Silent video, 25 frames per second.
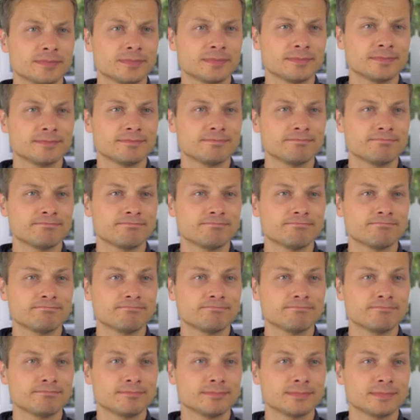
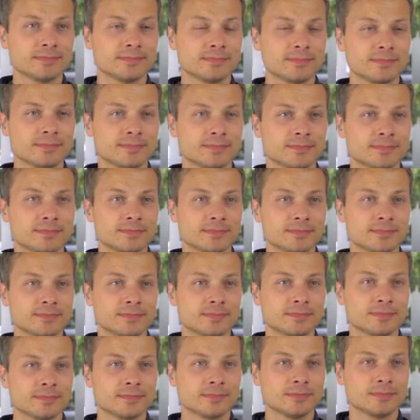
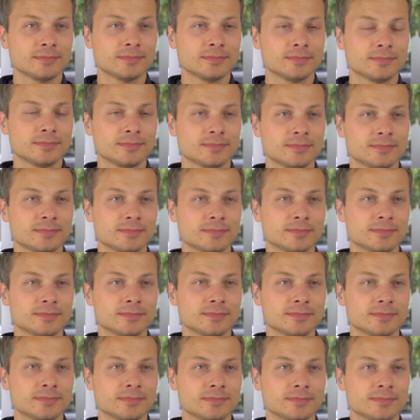
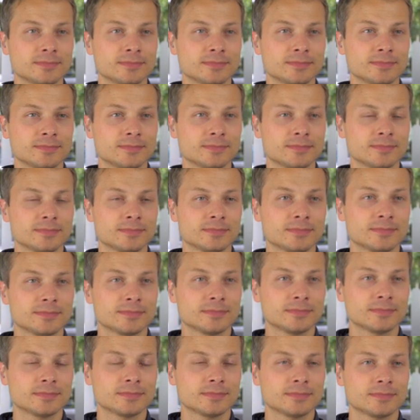
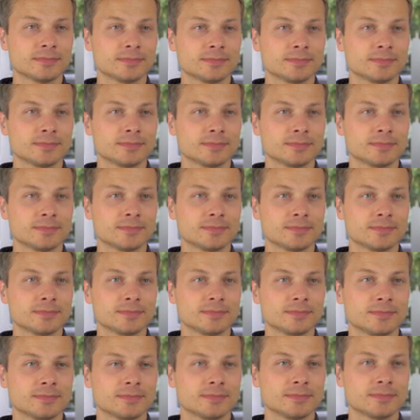
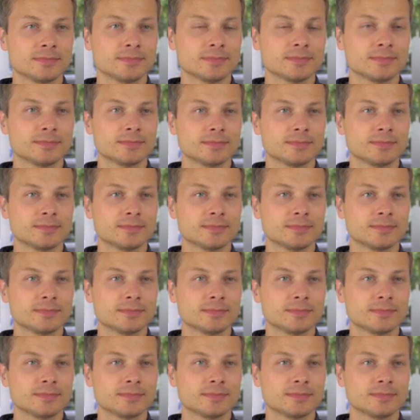The person shown says nothing.